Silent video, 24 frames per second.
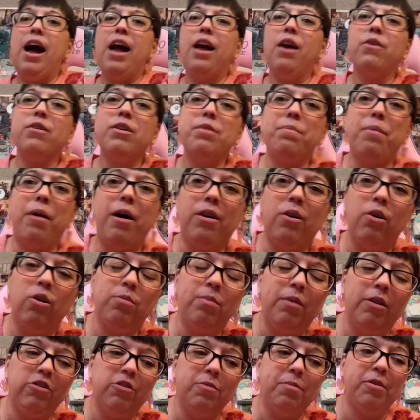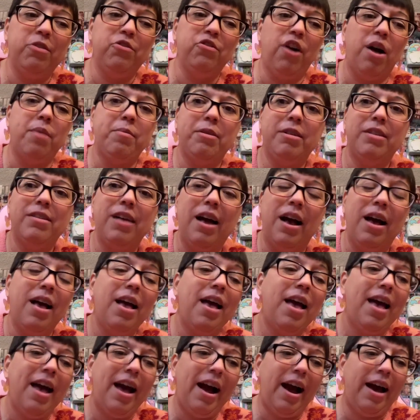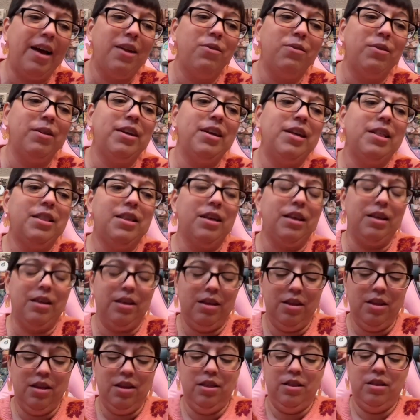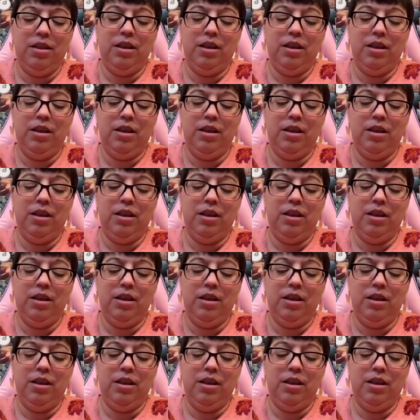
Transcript: already bought a whole bunch of pajamas. I don't need to, to